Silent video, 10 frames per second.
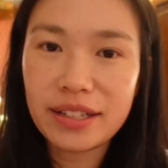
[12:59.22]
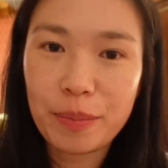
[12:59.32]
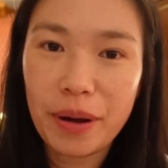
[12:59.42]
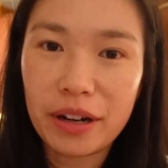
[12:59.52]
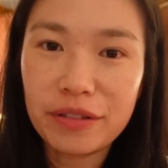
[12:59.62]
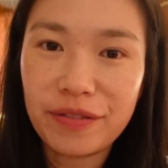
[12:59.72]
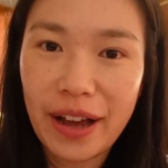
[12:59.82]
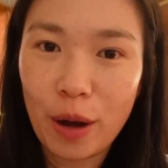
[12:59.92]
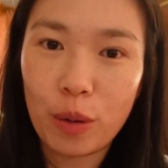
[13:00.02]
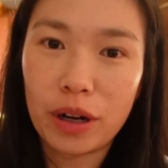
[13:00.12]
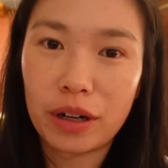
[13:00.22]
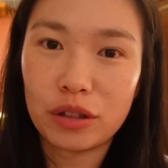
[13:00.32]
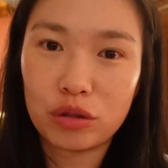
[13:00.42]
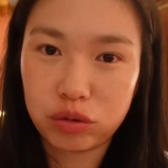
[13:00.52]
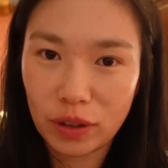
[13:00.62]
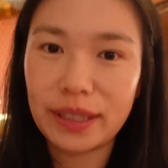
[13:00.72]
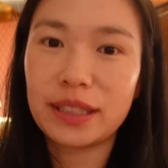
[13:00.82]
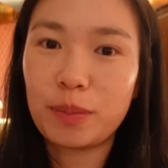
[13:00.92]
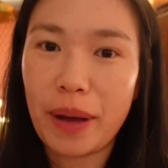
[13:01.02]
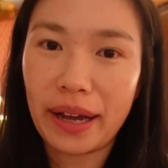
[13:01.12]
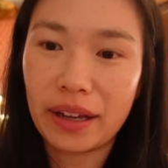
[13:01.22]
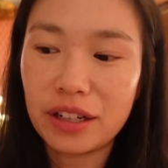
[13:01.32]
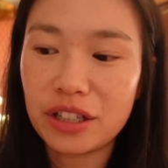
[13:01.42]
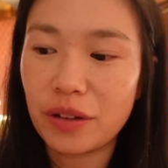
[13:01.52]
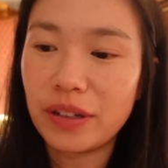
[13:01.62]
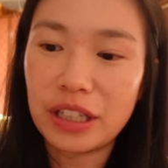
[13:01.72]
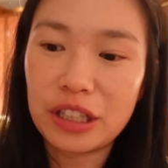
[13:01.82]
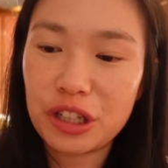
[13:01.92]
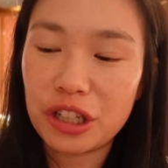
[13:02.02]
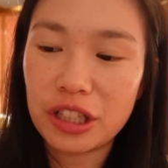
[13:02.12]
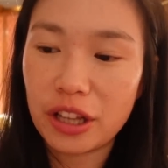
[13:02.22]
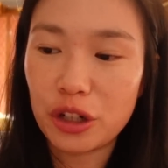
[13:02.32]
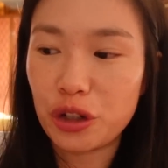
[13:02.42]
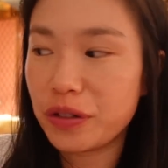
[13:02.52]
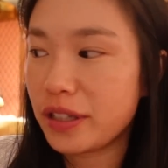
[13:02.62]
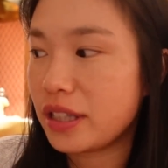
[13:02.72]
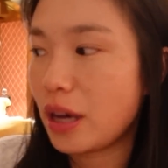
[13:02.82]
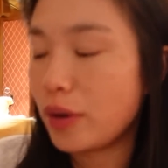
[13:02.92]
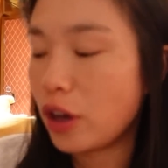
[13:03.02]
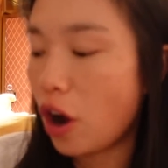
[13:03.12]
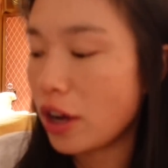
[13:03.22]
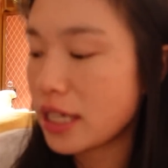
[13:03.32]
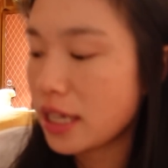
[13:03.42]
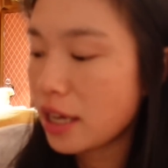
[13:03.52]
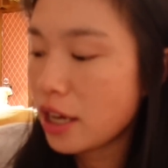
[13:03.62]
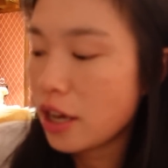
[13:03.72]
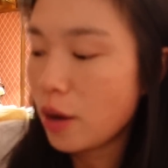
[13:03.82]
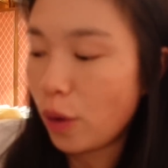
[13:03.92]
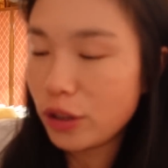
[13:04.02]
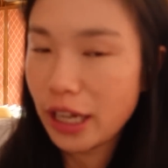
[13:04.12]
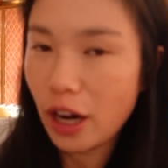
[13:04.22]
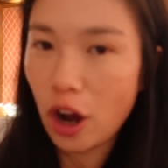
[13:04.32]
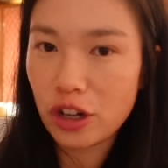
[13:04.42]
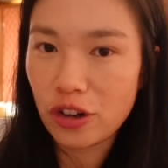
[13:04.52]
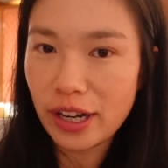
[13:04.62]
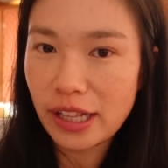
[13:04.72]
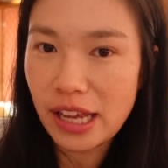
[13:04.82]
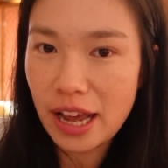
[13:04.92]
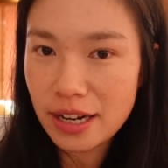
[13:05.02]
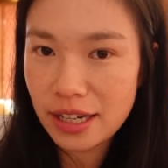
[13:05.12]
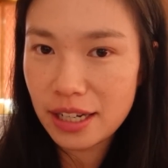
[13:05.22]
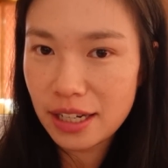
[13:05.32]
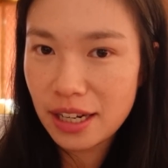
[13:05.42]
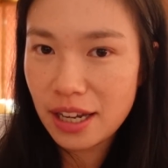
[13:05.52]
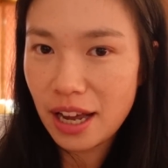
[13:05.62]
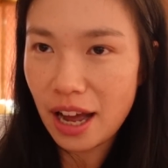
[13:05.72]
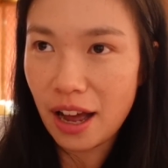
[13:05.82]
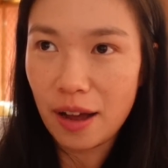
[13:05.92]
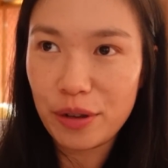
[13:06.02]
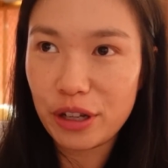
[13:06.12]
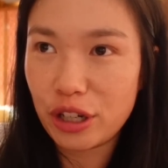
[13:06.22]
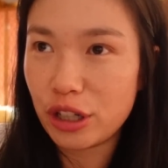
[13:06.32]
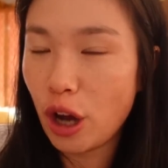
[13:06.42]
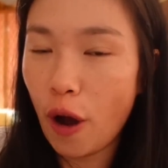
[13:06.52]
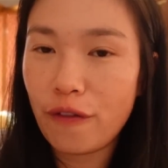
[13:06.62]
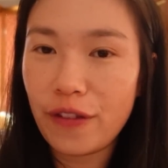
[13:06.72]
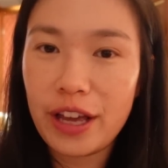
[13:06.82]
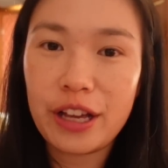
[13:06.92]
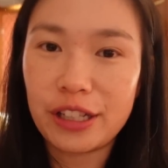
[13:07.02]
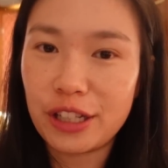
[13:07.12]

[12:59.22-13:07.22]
As a part of our drinks package, so in addition to the juices that we got, we also get a drink at the end. You can choose coffee, you can